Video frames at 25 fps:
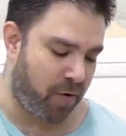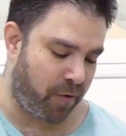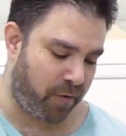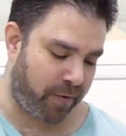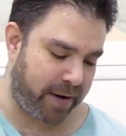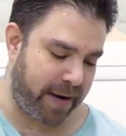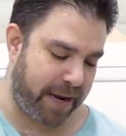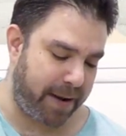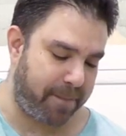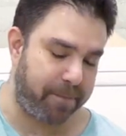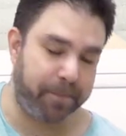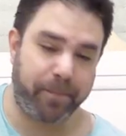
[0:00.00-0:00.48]

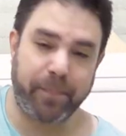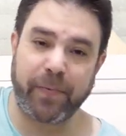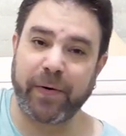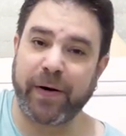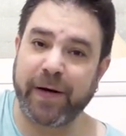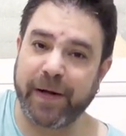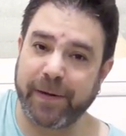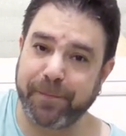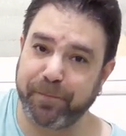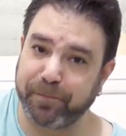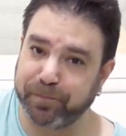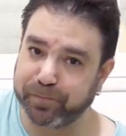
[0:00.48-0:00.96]
Okay,
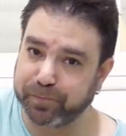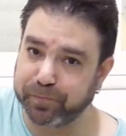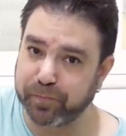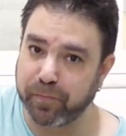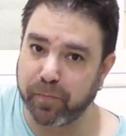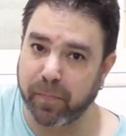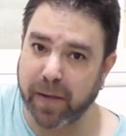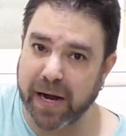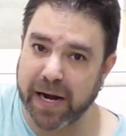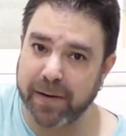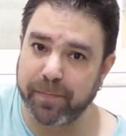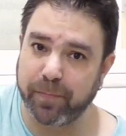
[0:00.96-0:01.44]
but
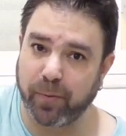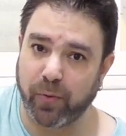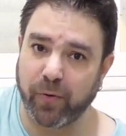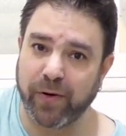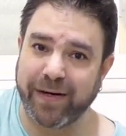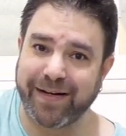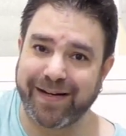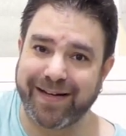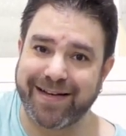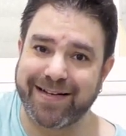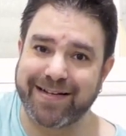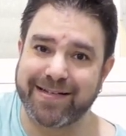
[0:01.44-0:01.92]
my
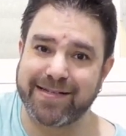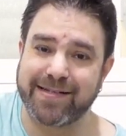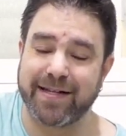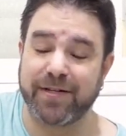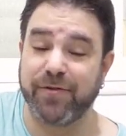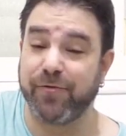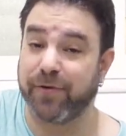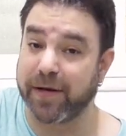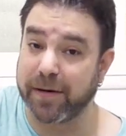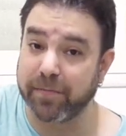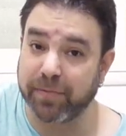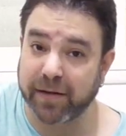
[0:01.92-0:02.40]
point is
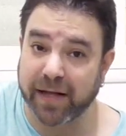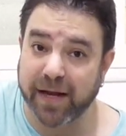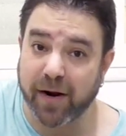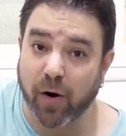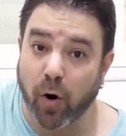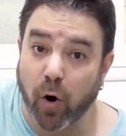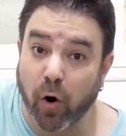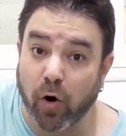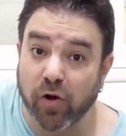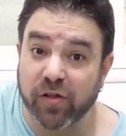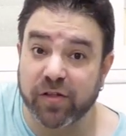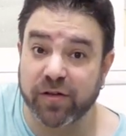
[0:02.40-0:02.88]
that you can
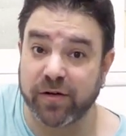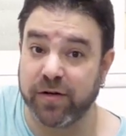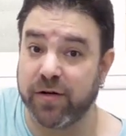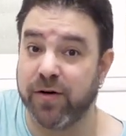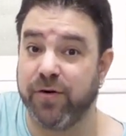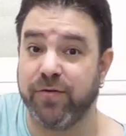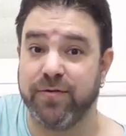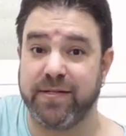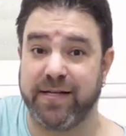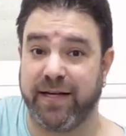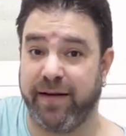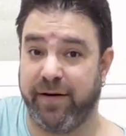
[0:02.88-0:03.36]
play all the
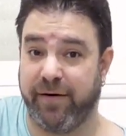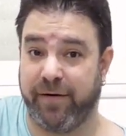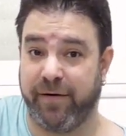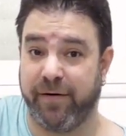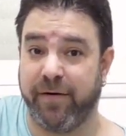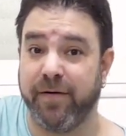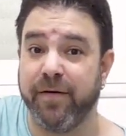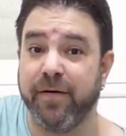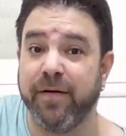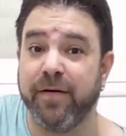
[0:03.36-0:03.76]
notes here.